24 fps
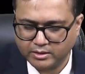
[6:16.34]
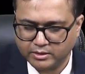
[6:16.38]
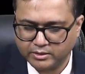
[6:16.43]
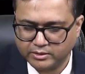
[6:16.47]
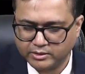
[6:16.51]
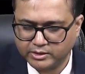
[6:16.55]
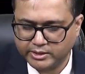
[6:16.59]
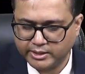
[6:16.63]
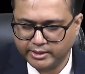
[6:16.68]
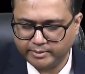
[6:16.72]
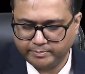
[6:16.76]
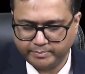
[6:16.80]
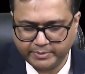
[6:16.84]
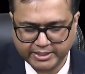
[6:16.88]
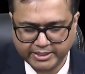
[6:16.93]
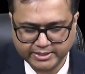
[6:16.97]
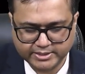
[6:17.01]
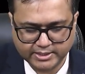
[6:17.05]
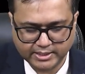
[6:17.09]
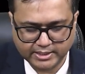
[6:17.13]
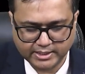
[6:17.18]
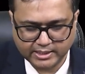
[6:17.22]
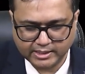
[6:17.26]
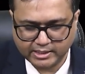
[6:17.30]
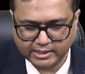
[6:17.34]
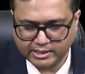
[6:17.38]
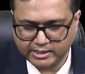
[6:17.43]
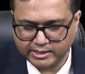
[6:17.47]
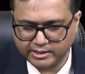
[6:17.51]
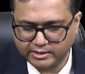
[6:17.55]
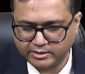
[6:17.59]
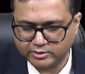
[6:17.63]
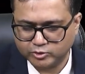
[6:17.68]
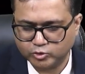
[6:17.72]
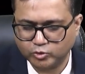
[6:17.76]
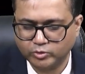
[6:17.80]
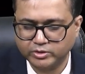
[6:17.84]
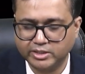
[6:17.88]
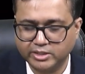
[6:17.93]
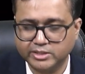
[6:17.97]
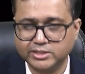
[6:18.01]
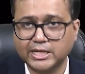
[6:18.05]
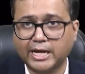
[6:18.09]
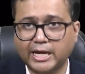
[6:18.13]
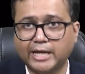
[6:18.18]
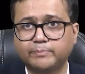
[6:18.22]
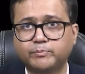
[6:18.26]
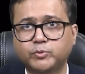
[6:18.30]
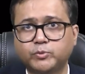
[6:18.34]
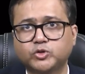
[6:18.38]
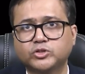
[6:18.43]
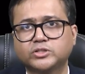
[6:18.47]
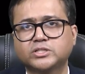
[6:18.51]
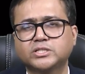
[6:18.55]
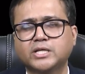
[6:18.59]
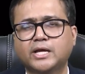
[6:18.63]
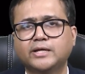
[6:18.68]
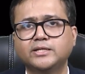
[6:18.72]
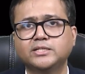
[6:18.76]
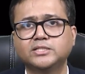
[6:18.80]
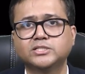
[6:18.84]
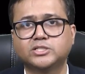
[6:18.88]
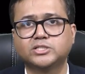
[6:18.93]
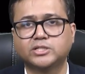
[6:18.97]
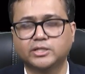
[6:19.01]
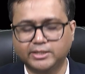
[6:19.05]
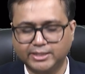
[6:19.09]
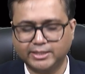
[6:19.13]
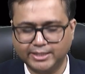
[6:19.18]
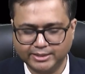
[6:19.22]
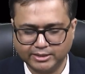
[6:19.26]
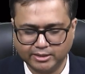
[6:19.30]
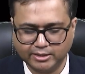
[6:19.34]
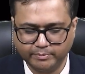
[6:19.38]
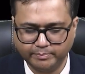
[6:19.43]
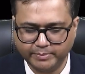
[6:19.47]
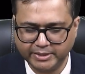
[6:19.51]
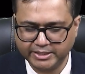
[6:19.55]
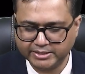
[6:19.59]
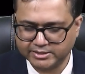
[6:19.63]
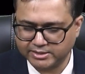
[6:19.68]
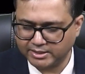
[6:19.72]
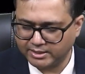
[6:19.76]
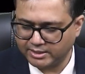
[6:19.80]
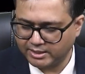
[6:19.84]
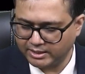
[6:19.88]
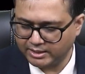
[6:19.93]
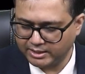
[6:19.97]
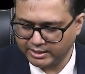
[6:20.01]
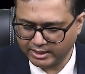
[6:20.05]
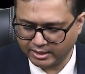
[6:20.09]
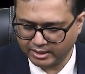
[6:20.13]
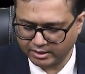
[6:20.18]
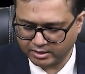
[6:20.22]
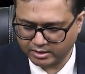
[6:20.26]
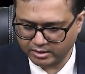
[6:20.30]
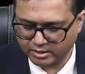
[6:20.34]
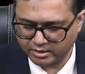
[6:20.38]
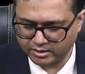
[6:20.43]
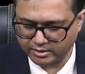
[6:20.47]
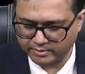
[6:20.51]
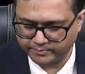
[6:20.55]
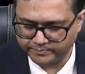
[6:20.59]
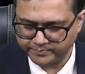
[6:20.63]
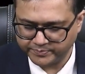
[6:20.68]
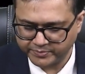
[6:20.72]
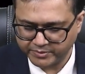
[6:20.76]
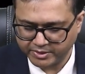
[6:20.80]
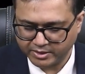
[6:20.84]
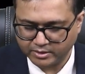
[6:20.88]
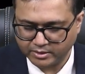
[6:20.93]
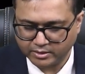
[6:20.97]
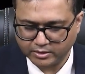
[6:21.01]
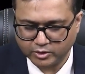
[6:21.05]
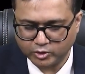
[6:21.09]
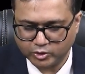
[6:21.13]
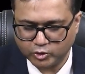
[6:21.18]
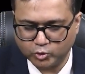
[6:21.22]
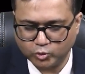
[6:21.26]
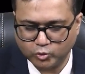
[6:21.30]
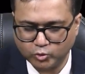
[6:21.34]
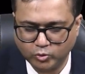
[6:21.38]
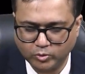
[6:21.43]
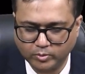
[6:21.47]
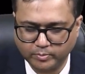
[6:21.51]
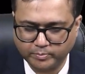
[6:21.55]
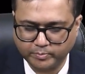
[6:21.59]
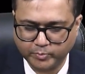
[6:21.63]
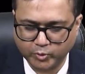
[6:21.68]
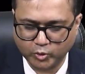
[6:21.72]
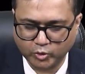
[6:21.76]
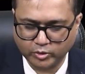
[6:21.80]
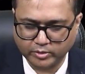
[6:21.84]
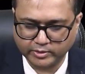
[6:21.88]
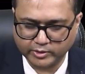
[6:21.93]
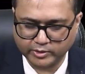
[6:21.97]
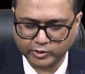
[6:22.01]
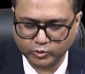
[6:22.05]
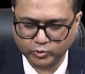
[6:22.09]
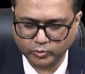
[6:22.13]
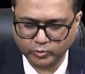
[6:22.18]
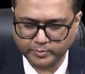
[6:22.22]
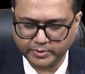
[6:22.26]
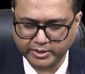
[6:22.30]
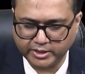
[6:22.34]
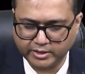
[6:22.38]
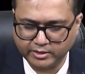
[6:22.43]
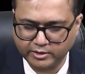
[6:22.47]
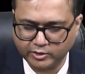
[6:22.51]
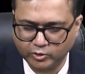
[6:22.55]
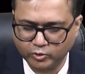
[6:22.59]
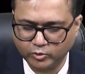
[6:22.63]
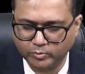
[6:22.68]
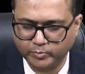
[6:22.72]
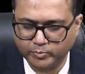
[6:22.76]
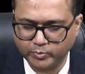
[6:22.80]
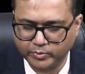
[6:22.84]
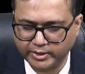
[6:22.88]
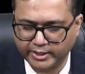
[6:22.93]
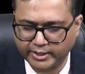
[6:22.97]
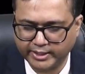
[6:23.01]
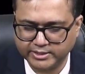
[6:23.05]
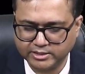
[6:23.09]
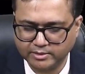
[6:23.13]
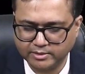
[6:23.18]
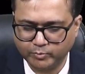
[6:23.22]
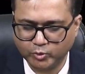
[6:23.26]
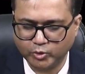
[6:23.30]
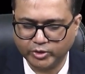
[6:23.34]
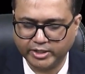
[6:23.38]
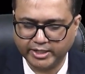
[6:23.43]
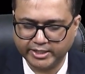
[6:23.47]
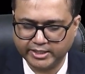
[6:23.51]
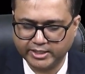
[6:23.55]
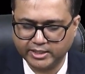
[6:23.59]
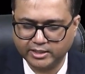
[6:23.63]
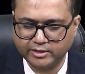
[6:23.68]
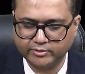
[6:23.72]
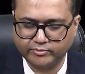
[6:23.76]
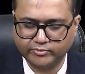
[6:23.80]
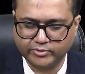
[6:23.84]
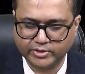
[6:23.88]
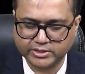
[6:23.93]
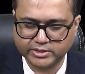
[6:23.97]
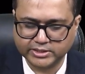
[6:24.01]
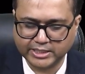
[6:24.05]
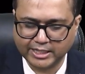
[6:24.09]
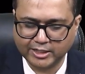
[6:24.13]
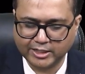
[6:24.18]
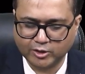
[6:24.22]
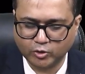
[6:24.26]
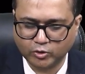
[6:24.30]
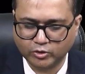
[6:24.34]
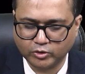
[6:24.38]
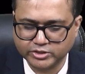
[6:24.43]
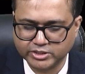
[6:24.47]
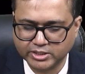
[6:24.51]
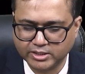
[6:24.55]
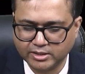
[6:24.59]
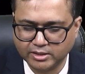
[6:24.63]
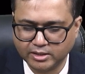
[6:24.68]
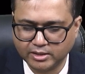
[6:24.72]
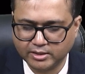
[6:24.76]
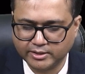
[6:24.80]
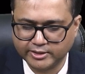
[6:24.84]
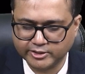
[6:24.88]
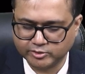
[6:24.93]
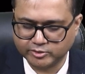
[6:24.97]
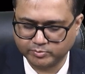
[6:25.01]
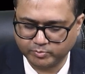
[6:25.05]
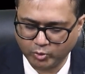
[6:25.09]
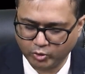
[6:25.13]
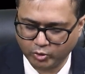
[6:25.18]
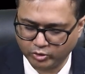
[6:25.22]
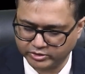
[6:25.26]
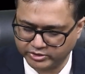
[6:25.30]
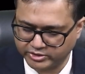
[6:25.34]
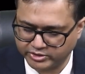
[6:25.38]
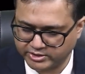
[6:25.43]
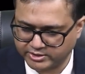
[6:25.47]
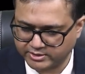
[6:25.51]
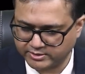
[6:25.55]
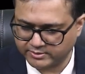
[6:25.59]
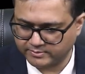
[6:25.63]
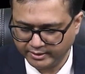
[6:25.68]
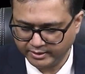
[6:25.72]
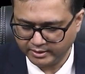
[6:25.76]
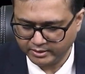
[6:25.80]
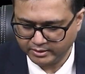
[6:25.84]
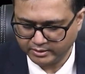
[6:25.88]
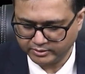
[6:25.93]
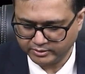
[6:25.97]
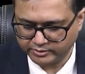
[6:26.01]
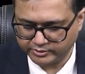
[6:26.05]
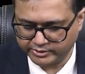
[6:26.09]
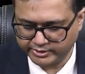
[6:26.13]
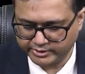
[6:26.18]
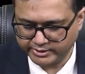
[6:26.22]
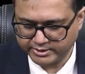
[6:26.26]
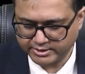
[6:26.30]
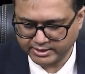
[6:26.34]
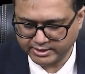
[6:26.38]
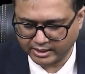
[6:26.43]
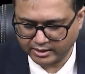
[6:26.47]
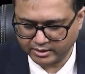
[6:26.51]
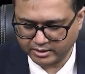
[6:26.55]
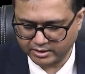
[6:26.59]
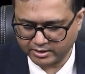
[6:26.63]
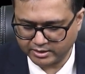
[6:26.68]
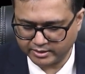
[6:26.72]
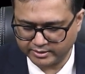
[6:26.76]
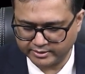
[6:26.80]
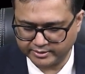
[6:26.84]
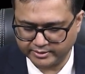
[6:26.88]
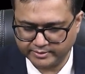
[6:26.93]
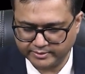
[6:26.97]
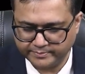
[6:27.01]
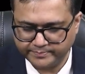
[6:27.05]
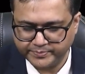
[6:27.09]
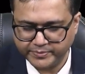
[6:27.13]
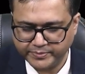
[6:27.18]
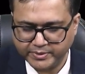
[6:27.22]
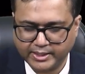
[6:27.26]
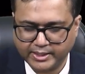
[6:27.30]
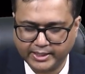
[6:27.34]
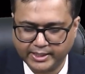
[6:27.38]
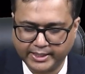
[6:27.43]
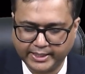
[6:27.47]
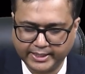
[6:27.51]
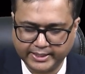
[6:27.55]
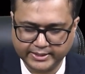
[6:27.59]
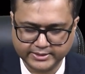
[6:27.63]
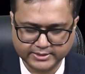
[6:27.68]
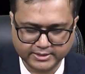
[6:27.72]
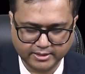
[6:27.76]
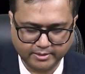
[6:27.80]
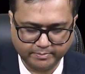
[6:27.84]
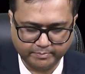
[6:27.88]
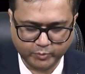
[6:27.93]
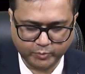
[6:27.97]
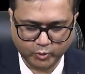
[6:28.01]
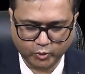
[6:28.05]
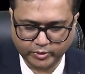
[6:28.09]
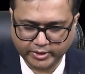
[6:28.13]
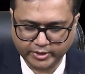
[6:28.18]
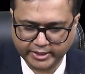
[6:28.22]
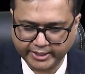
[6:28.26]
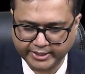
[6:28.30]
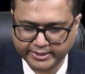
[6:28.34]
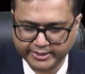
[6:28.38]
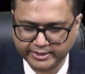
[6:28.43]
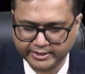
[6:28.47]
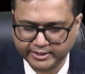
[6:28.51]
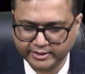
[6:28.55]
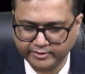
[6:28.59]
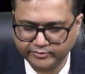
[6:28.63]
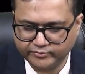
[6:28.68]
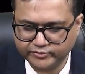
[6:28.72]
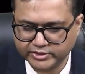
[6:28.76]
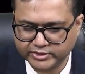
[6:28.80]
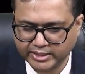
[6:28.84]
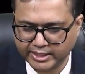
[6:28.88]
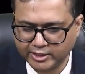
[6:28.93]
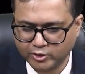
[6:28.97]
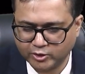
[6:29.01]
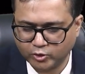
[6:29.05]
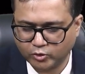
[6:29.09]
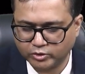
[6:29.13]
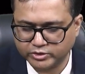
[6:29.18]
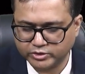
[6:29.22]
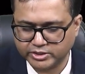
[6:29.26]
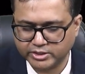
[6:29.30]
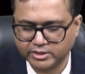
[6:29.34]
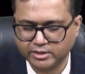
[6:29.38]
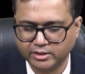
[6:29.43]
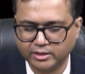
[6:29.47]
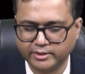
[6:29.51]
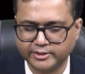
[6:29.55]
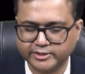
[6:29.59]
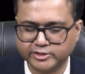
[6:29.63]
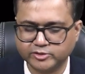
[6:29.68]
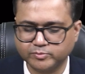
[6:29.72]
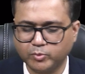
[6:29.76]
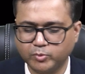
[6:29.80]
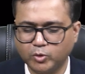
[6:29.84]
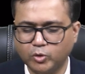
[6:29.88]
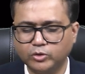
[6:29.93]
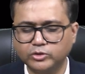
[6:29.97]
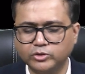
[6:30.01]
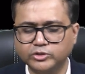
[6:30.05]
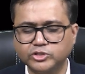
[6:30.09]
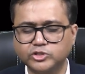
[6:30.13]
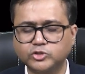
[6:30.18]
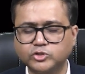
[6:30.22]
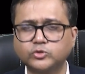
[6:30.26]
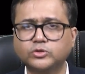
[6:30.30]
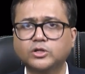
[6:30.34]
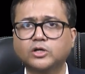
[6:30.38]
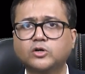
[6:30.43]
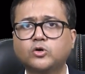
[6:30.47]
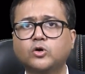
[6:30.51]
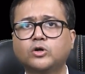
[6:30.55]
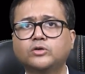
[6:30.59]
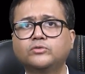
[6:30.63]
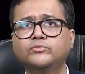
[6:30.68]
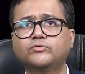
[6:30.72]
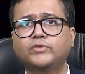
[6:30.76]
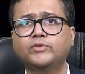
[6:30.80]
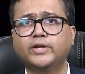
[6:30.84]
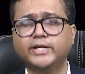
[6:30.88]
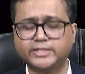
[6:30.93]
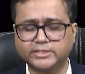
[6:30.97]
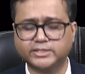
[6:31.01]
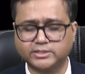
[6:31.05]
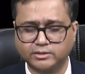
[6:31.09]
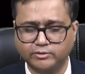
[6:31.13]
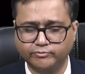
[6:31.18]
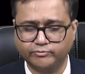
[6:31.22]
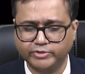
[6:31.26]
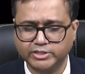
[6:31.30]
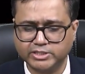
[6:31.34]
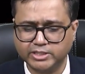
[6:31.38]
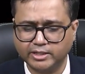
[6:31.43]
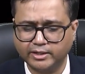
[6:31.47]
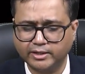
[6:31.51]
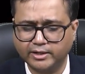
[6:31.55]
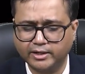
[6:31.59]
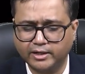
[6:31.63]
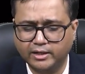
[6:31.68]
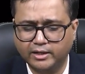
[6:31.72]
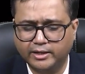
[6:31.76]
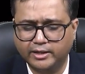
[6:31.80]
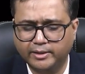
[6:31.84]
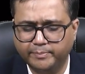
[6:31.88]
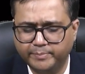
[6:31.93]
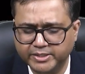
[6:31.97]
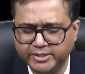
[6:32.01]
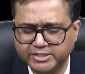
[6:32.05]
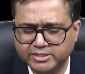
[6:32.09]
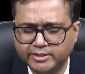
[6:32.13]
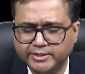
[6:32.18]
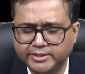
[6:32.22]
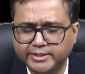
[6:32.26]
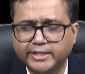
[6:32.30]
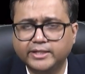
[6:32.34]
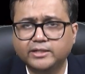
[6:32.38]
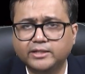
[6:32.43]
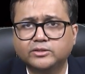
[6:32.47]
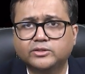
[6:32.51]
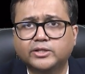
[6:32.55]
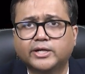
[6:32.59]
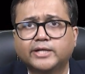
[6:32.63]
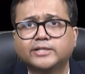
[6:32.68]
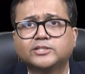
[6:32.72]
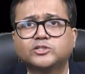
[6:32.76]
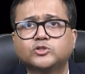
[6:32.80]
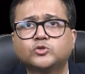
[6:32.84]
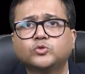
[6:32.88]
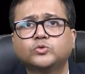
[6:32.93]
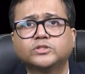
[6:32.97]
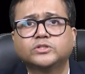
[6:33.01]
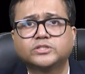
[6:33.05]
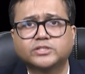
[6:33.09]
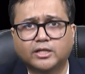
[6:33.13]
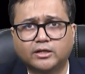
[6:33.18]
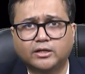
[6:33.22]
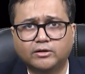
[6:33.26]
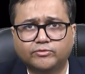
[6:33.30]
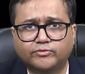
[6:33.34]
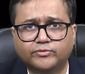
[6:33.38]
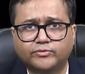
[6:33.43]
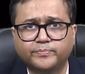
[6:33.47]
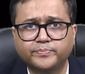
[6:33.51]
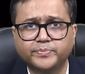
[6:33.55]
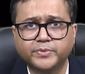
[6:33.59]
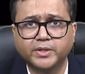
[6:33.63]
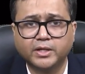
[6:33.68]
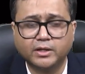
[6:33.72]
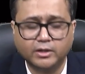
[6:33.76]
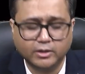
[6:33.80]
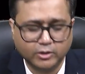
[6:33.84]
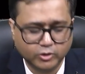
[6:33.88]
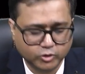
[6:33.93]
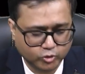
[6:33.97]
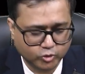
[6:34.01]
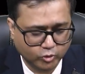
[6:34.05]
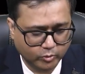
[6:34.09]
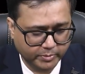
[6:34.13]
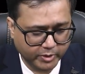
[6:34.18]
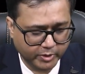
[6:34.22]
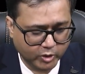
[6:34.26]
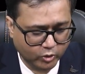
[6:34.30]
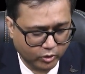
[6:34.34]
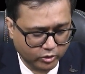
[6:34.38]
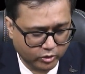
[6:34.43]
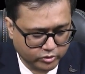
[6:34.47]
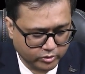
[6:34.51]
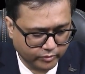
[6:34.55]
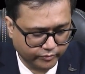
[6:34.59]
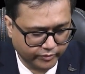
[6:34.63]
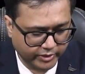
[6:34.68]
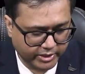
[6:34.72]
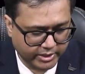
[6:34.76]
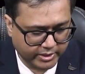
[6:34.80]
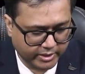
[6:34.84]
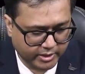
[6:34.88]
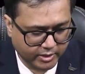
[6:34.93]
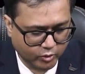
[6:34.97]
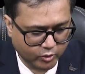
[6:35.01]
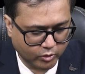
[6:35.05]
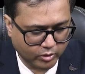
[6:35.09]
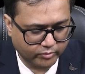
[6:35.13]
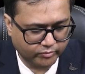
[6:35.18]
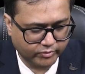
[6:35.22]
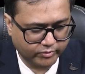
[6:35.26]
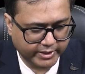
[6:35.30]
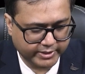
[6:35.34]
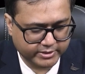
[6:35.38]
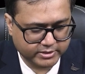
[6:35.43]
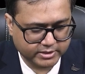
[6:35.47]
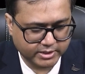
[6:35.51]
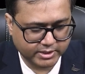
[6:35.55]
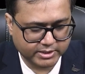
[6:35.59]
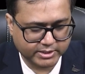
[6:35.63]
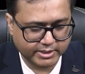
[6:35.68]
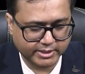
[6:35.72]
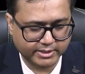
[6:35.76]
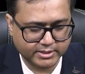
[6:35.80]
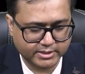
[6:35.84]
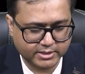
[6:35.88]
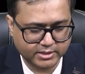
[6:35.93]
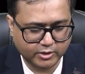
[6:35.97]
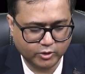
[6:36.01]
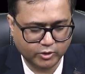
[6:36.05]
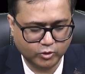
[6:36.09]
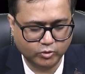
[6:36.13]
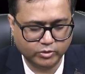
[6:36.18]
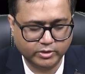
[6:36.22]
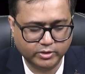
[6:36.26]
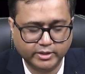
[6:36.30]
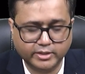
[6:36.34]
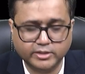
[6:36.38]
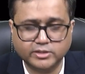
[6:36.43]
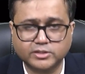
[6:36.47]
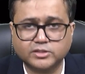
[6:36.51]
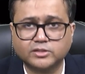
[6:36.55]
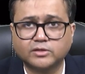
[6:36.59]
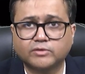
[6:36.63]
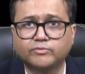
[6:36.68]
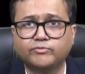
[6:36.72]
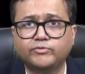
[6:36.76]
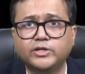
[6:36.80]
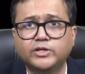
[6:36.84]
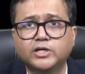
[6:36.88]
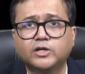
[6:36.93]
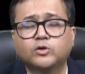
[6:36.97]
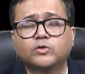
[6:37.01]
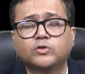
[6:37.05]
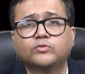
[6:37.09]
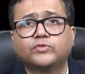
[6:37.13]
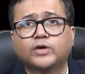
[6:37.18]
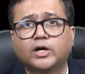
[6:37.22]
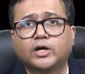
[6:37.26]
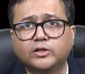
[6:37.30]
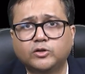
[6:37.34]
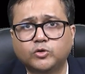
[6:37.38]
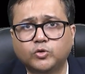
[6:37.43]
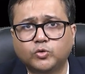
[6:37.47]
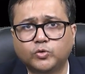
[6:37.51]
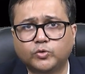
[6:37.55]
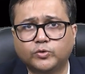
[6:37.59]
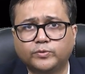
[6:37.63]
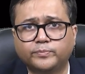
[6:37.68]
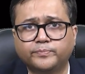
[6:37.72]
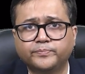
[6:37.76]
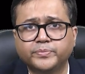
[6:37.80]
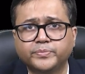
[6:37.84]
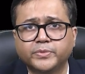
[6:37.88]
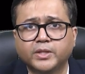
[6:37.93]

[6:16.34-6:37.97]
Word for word: they basically, so it is hypothesized that they basically occur to, pro, to be, you know, as a protective psychological response. These occur as a protective psychological response to the conflicts which are representing threats to the self. So because of inner conflicts such as, you know, there is fear of unknown